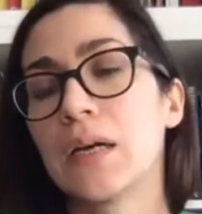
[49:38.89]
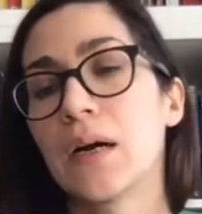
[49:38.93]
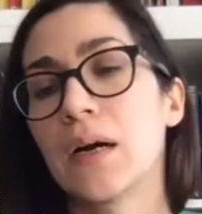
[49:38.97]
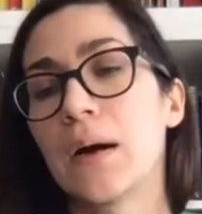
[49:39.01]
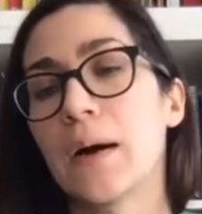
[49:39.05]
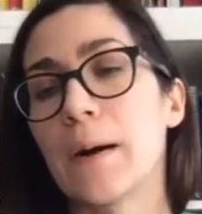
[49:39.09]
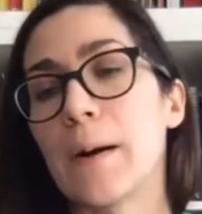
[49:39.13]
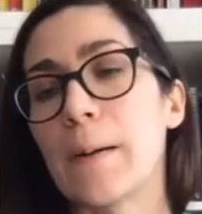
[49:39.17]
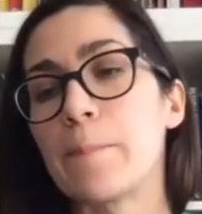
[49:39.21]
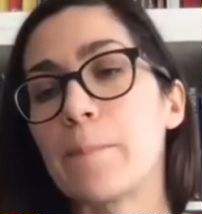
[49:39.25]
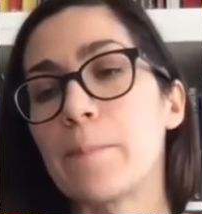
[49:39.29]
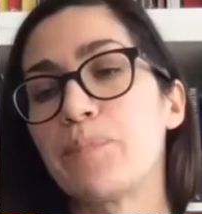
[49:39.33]

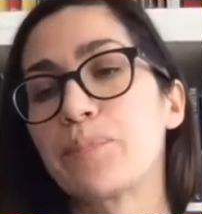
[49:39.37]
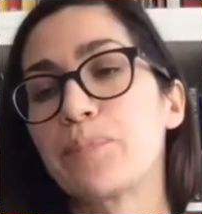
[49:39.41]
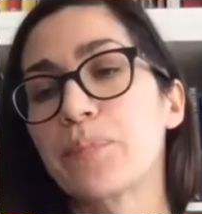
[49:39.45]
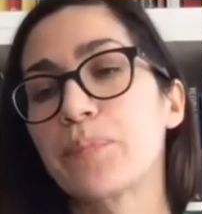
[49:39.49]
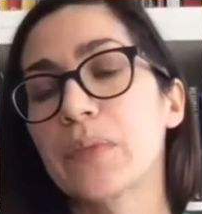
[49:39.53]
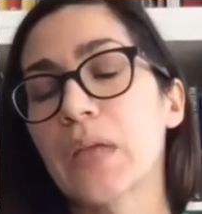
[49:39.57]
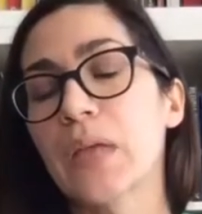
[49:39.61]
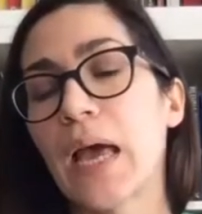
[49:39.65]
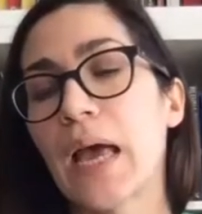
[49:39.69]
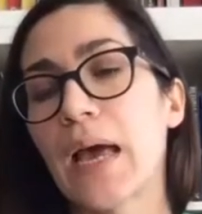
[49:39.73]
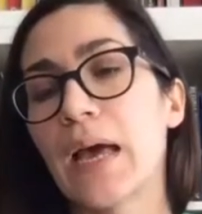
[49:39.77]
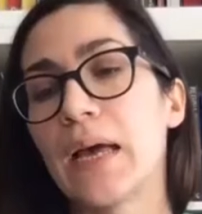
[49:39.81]
Um,
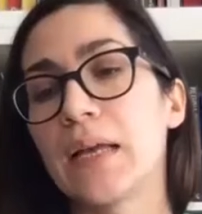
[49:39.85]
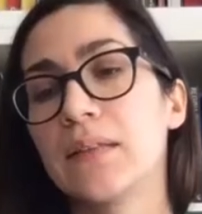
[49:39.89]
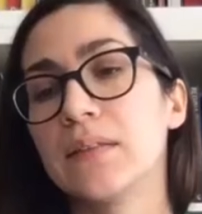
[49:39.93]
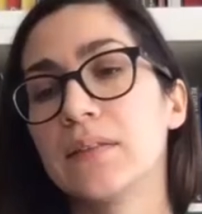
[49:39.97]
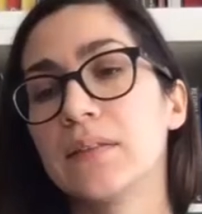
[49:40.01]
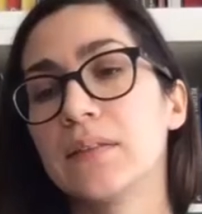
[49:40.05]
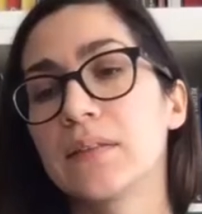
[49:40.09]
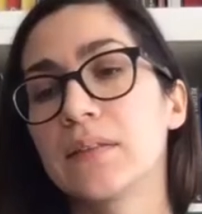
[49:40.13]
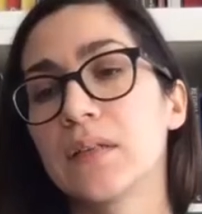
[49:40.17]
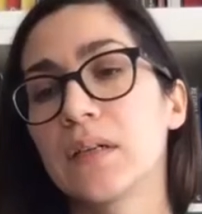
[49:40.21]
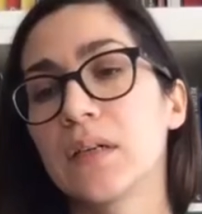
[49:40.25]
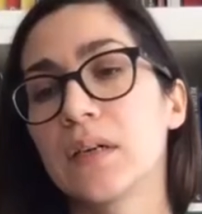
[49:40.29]

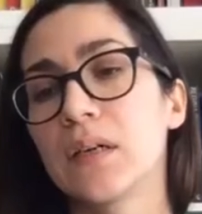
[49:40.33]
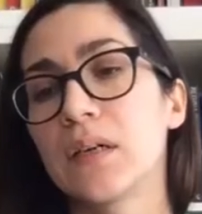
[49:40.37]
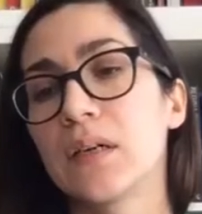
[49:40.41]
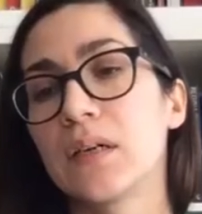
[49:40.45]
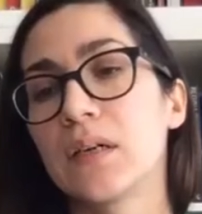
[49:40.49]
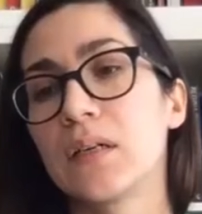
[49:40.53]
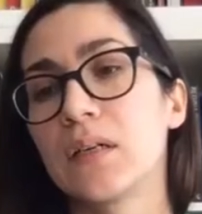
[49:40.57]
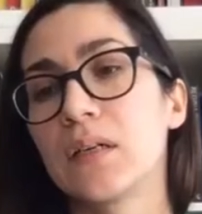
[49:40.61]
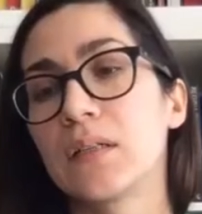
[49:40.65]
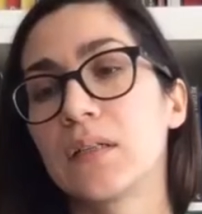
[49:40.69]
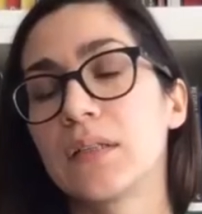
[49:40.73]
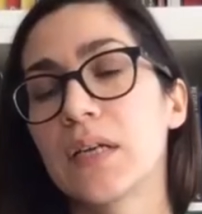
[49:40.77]
and
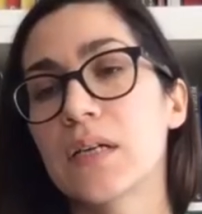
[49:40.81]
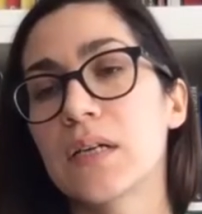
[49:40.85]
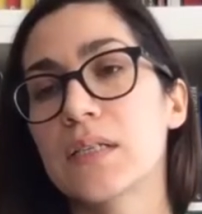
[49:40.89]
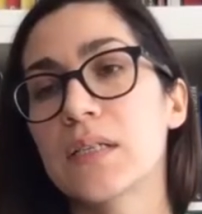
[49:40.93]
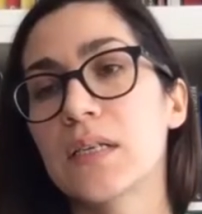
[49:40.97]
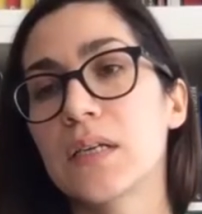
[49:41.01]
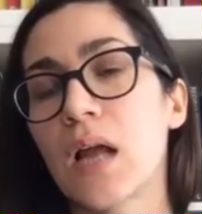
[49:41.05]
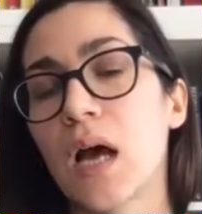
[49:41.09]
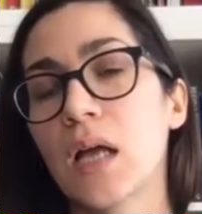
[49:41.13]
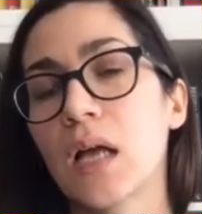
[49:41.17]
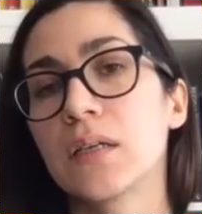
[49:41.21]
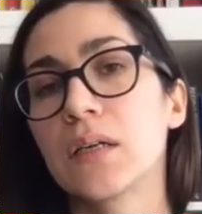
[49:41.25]
uh, there's
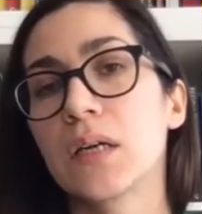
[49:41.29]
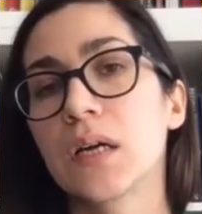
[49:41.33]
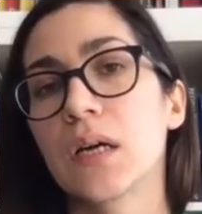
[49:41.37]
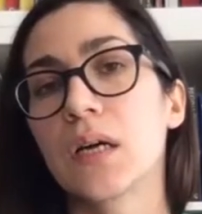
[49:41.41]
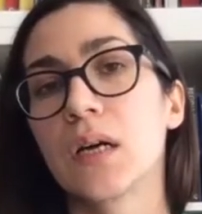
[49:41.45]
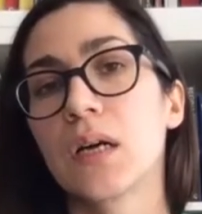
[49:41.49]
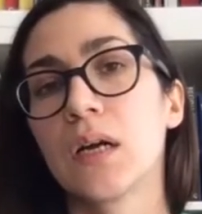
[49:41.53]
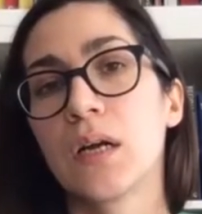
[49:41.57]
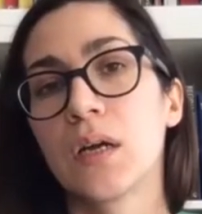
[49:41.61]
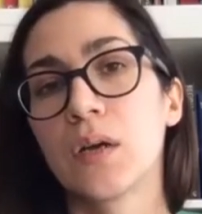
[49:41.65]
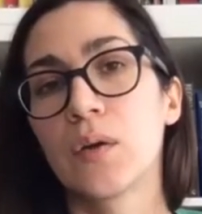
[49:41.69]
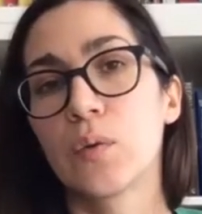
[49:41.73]

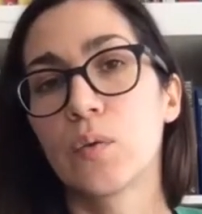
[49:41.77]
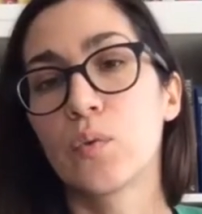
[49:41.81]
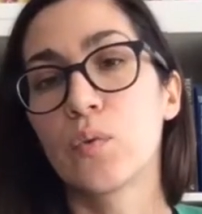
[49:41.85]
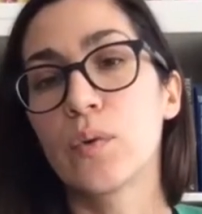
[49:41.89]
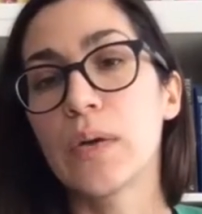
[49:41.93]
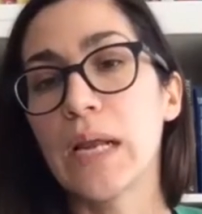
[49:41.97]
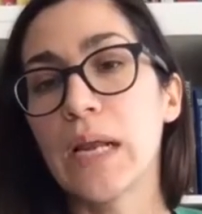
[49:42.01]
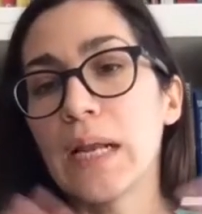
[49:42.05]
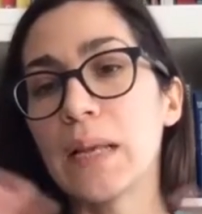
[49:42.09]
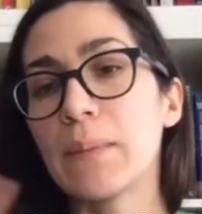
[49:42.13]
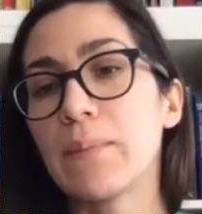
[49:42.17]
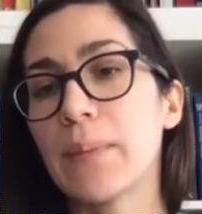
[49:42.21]
another
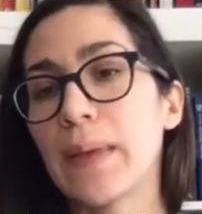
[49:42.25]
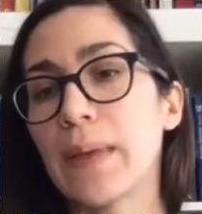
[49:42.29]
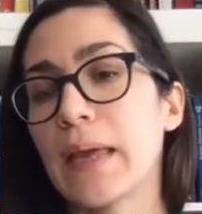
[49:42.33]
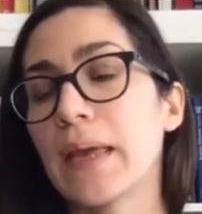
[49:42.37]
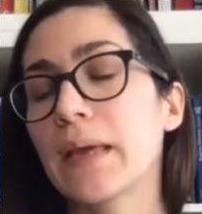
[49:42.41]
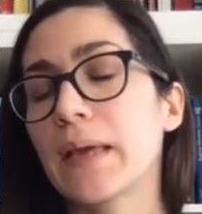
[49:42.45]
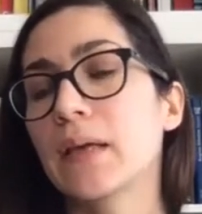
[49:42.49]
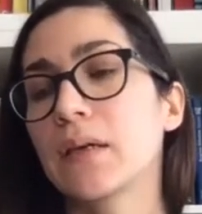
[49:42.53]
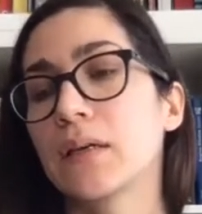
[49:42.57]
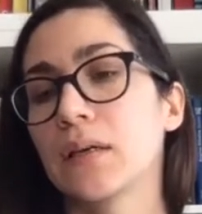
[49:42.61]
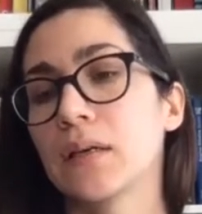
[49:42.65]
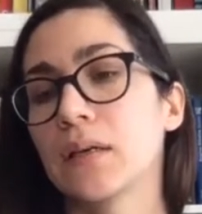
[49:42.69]
really
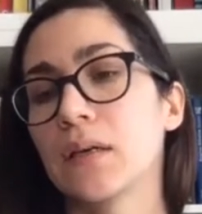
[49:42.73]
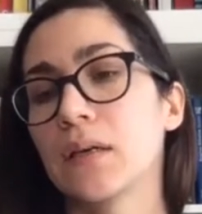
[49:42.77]
big,